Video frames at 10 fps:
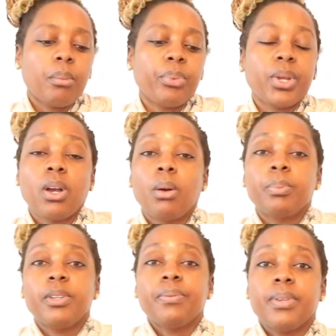bring up
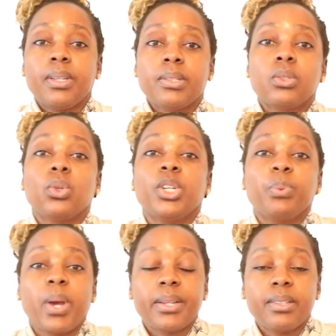the fence, to
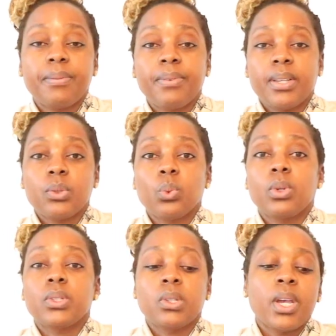erect the fence, was